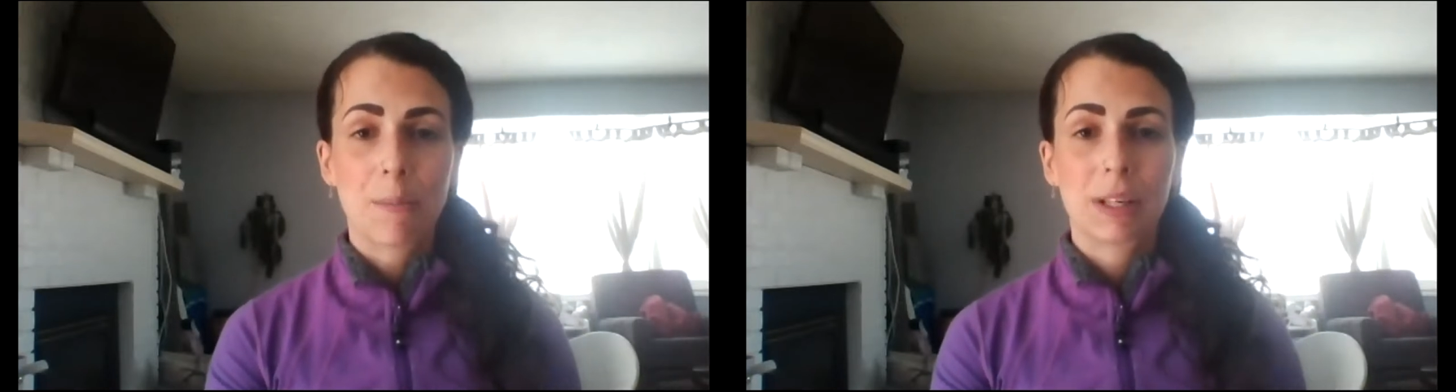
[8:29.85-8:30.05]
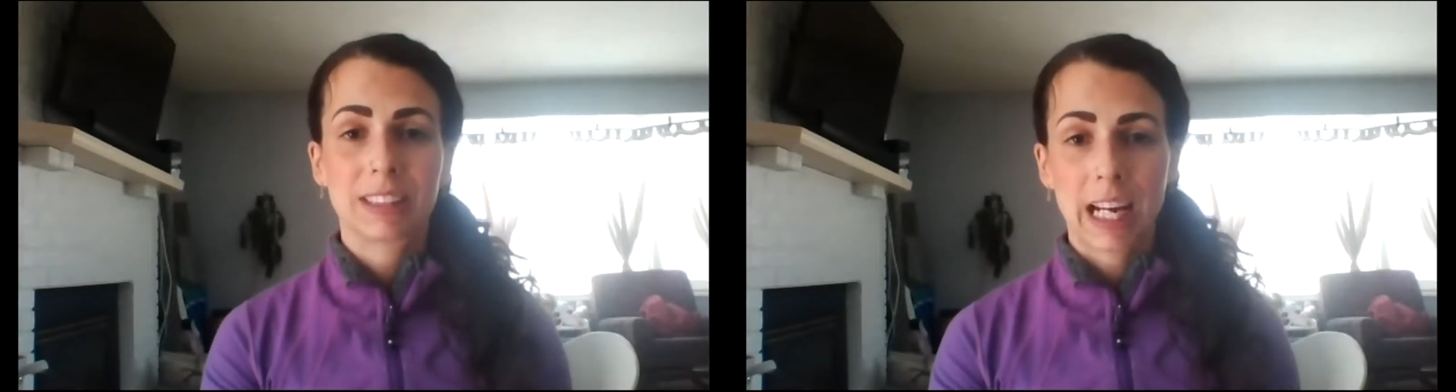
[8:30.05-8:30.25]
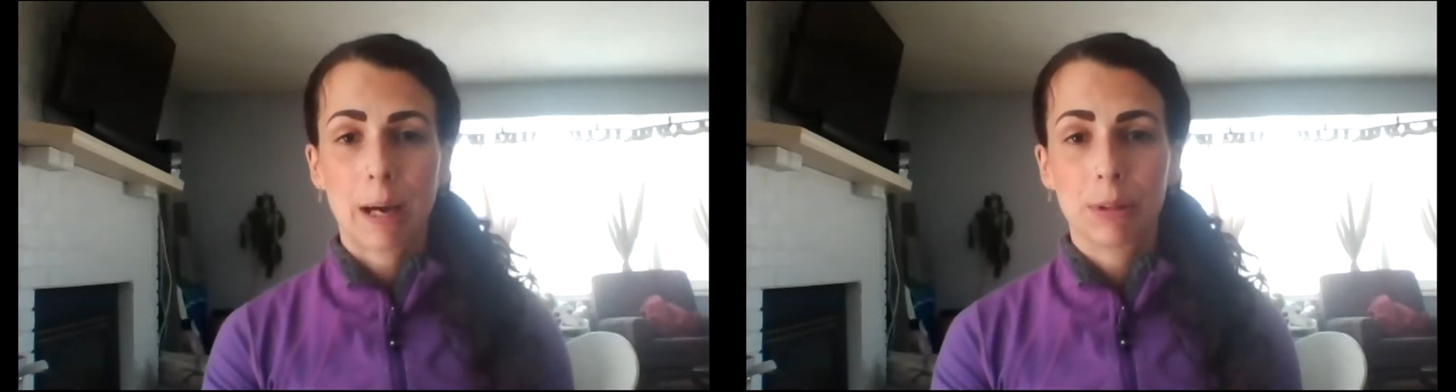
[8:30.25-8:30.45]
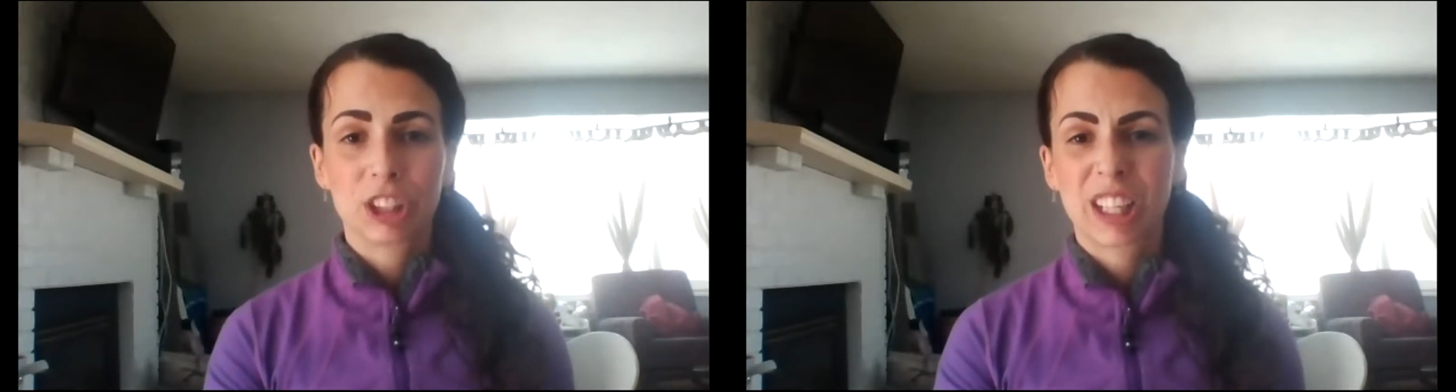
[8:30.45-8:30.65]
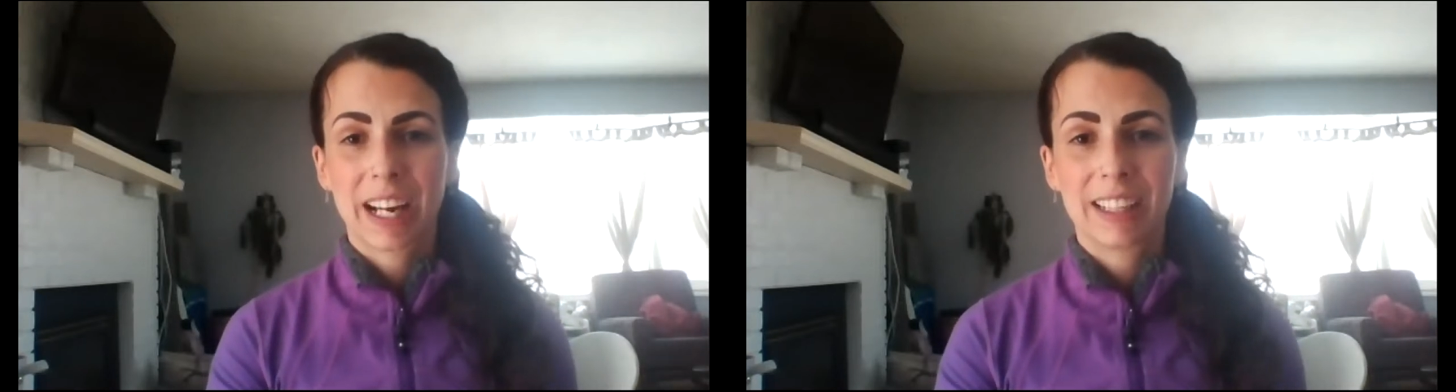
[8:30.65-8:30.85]
establish
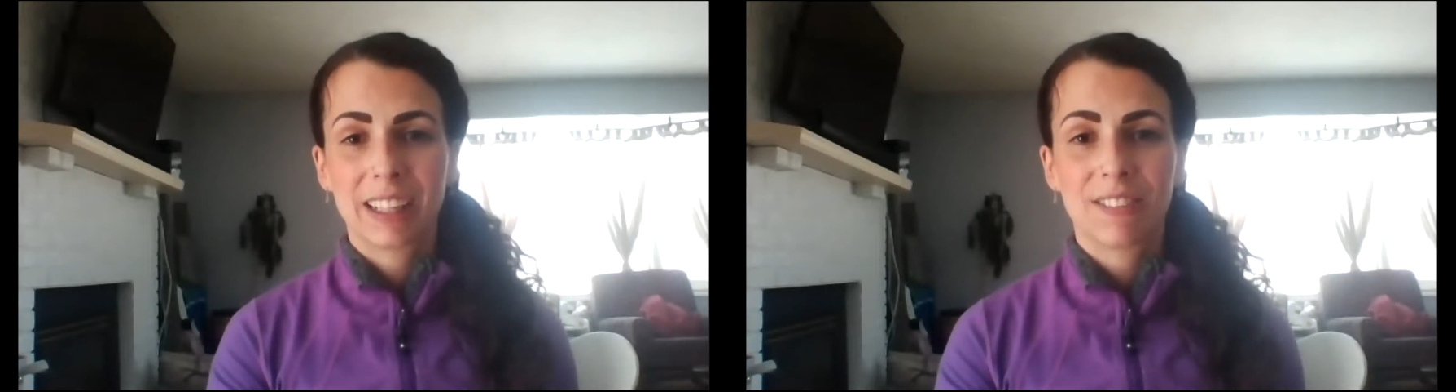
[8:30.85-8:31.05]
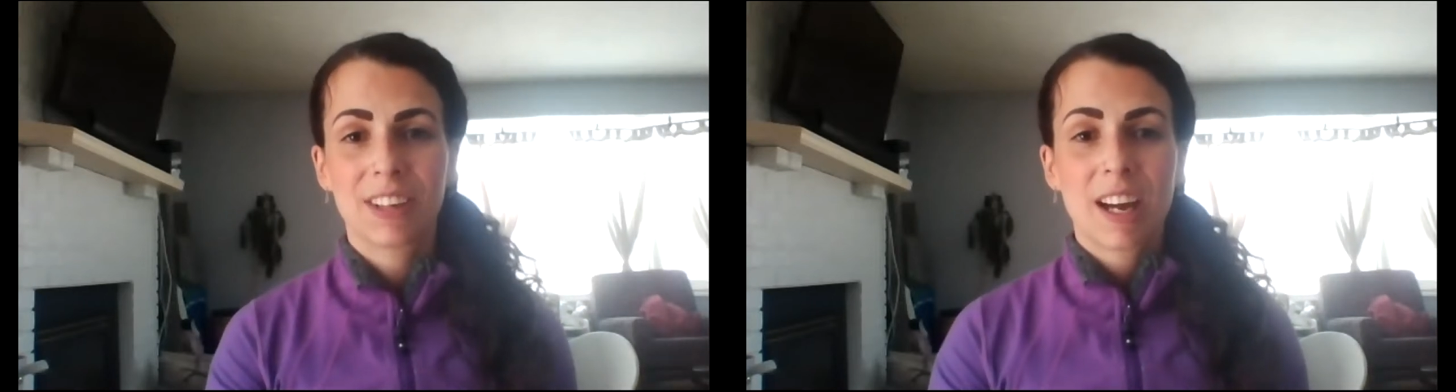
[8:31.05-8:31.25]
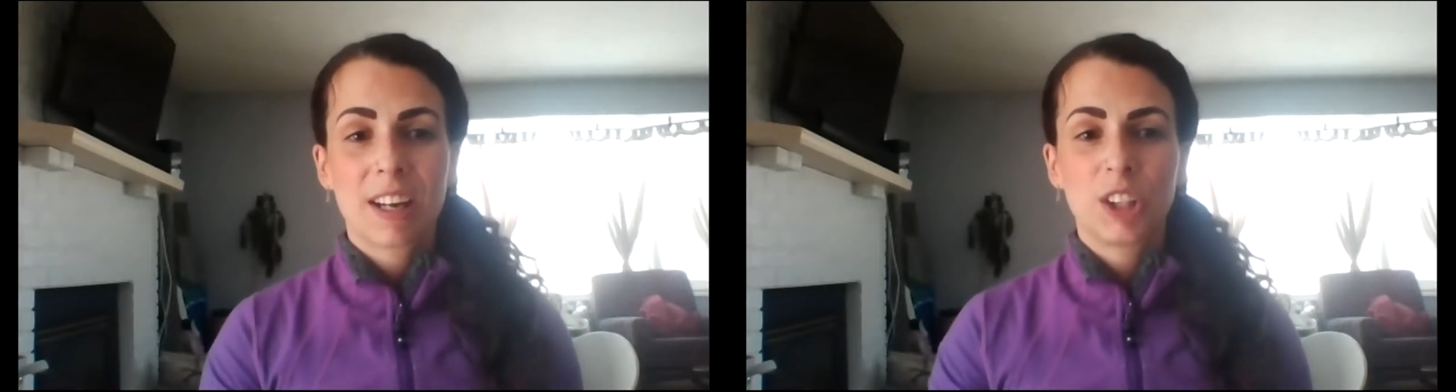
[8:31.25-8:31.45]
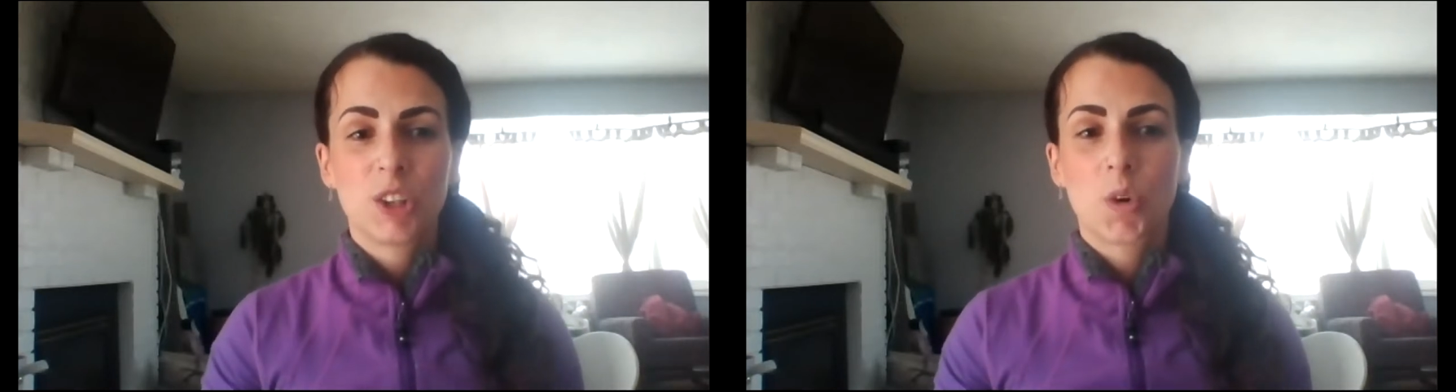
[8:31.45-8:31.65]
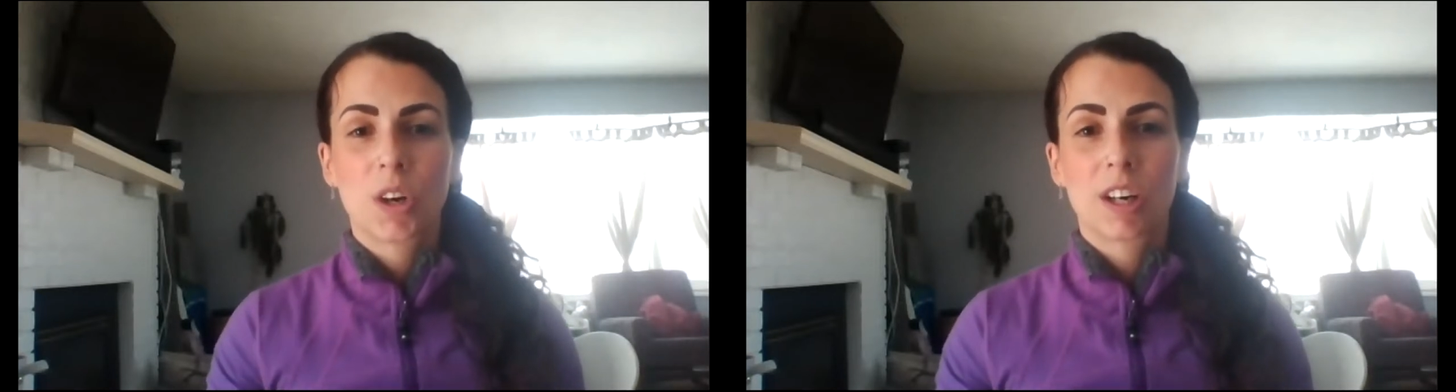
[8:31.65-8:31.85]
kind of
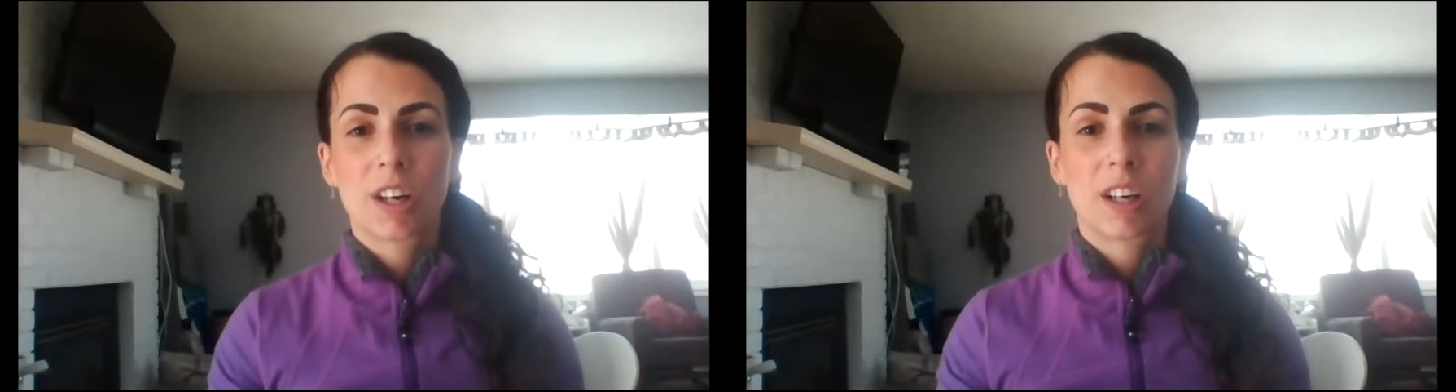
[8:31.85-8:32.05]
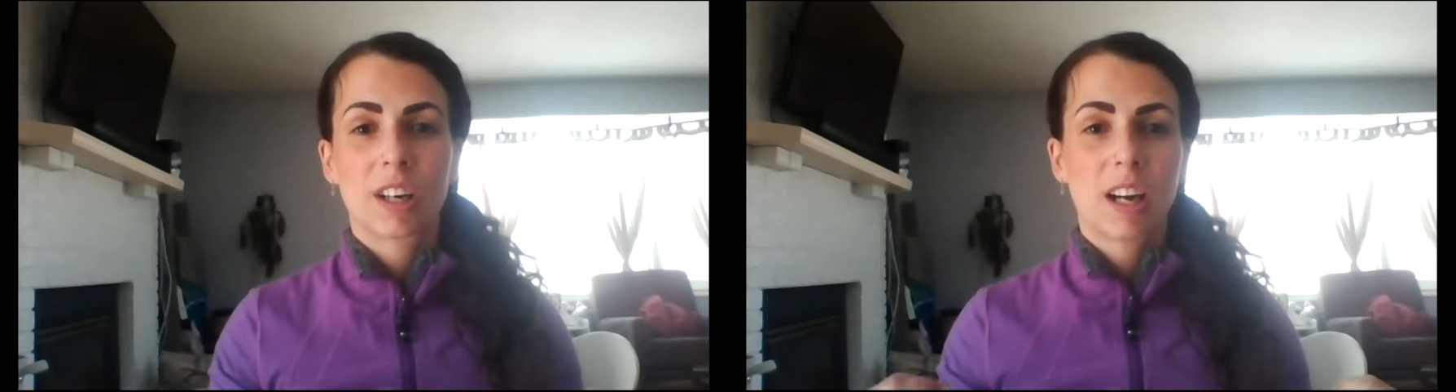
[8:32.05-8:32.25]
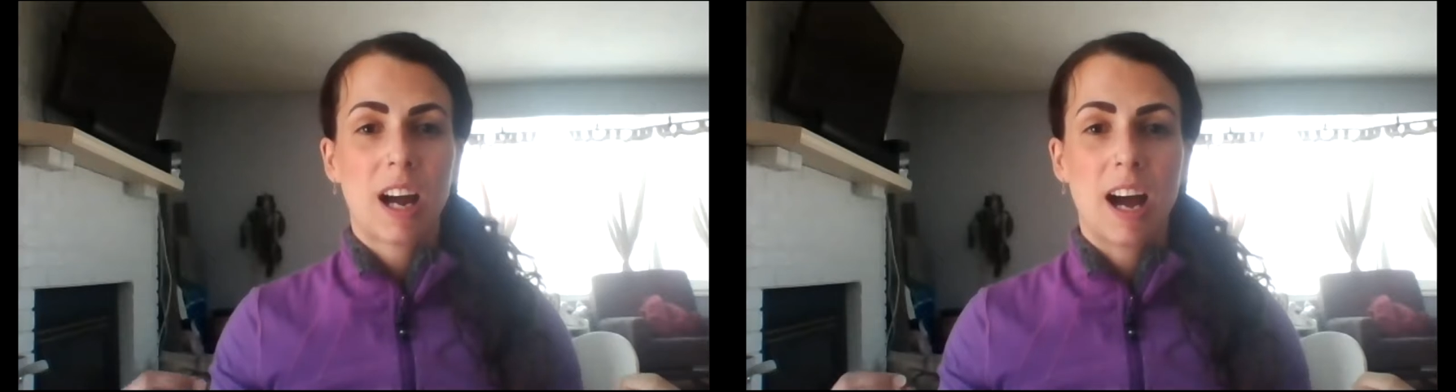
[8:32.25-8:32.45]
your